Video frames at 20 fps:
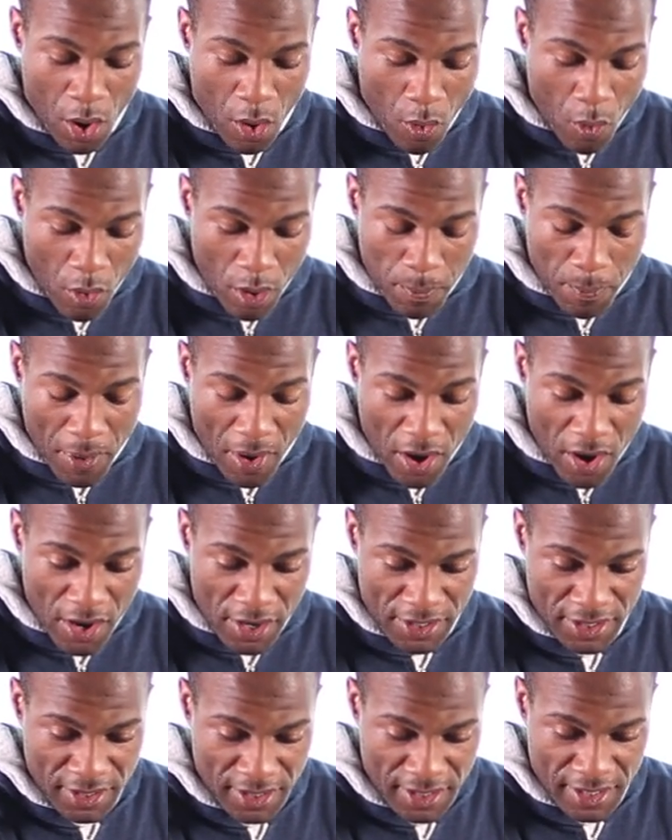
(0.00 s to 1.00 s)
or
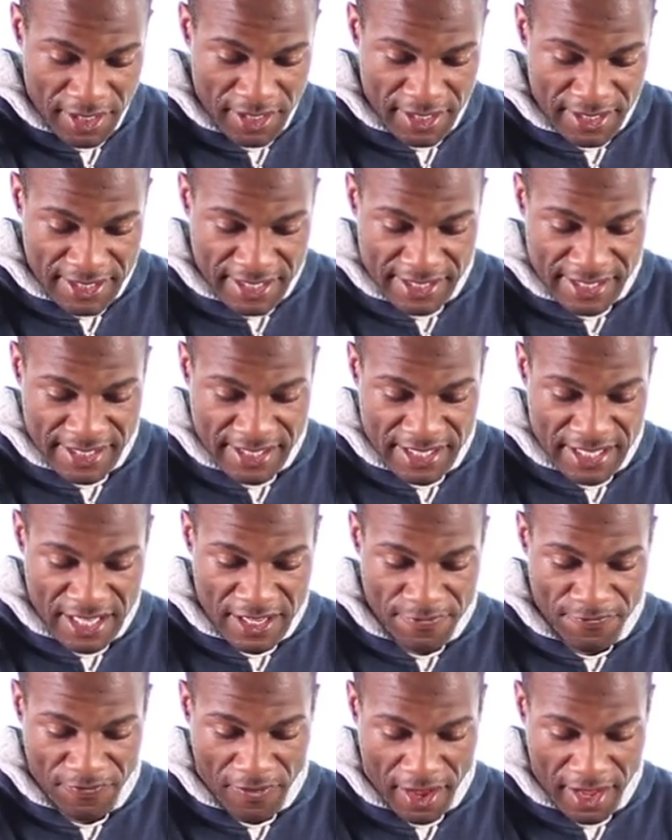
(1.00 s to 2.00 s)
pawn to
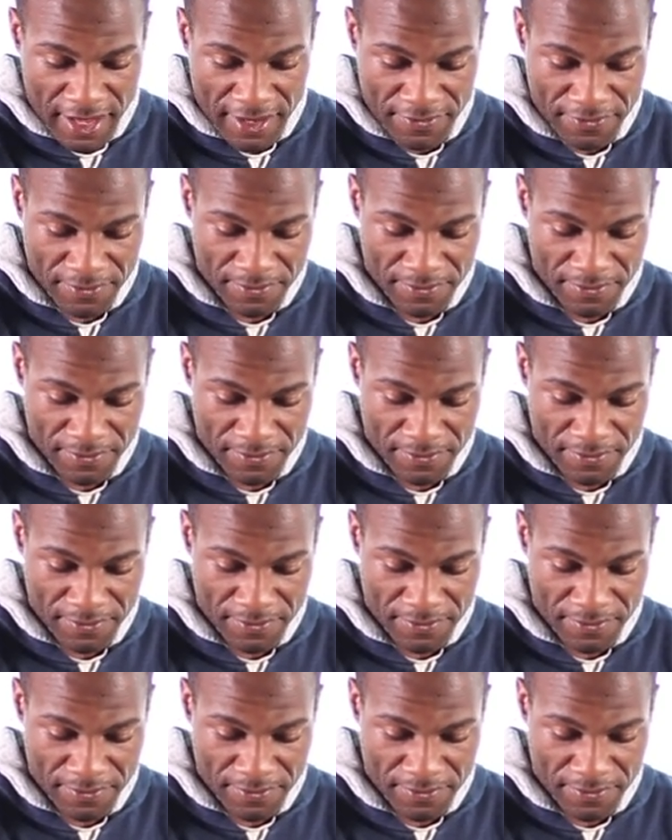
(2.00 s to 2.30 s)
c5.